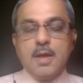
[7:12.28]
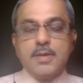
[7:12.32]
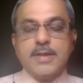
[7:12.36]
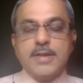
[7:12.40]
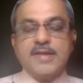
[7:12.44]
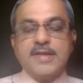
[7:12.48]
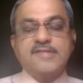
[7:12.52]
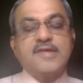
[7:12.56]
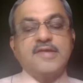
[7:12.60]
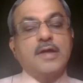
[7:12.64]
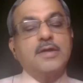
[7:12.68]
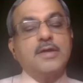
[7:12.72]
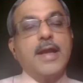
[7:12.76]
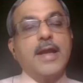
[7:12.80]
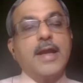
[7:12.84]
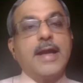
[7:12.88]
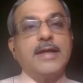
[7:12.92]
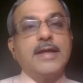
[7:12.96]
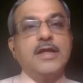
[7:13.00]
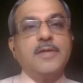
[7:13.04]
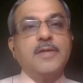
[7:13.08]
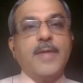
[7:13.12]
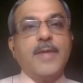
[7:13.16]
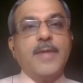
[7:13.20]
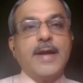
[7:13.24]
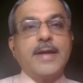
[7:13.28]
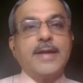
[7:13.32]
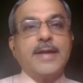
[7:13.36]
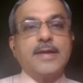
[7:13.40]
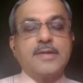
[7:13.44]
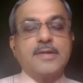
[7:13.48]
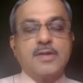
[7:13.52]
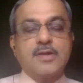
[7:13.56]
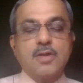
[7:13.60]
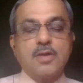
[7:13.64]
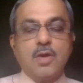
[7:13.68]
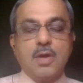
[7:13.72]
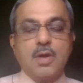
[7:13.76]
Then certain
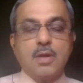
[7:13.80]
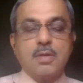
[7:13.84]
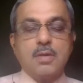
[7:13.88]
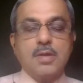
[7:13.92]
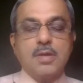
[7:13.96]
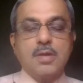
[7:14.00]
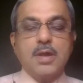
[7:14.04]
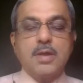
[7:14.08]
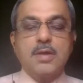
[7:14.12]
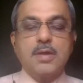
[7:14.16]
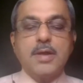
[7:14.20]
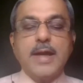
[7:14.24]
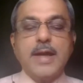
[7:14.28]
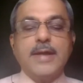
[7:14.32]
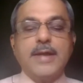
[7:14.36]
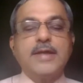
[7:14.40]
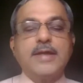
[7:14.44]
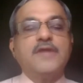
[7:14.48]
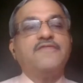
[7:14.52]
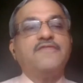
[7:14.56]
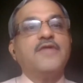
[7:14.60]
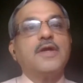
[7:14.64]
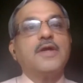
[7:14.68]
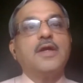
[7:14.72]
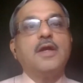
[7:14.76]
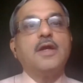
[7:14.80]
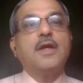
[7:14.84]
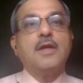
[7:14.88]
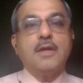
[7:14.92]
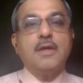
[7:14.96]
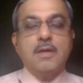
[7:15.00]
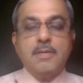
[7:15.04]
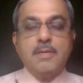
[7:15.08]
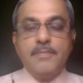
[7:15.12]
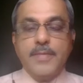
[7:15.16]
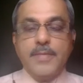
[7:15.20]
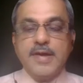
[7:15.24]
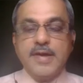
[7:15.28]
antibiotics or certain
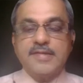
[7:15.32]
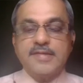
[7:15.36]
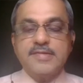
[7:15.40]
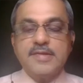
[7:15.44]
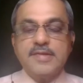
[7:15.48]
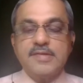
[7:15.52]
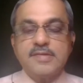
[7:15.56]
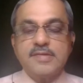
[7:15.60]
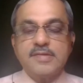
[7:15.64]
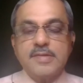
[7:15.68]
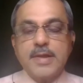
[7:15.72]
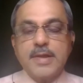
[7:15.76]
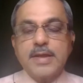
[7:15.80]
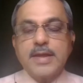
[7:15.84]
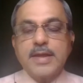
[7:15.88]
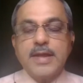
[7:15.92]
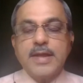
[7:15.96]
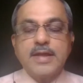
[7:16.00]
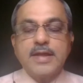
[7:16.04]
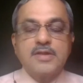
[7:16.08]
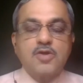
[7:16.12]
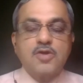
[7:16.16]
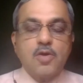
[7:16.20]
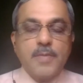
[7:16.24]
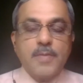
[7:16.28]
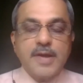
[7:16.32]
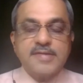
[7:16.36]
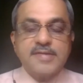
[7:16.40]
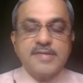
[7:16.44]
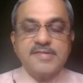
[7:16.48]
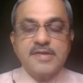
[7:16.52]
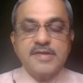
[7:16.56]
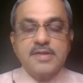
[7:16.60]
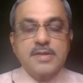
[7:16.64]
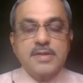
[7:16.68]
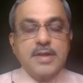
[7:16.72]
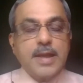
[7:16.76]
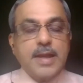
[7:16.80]
antifungal medicines like
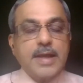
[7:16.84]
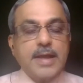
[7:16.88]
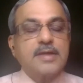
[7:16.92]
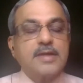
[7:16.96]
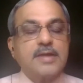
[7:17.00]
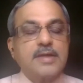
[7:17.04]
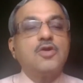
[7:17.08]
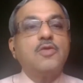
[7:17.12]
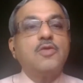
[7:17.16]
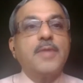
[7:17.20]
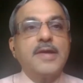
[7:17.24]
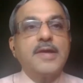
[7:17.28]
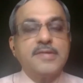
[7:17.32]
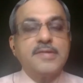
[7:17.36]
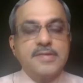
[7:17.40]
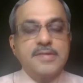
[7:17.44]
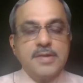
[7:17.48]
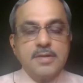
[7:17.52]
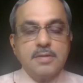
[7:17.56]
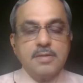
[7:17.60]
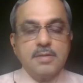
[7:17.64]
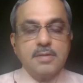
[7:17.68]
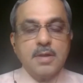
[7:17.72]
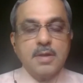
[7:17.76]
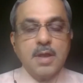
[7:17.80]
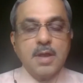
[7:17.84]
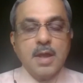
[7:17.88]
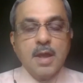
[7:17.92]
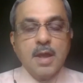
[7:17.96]
erythromycin, clarithromycin,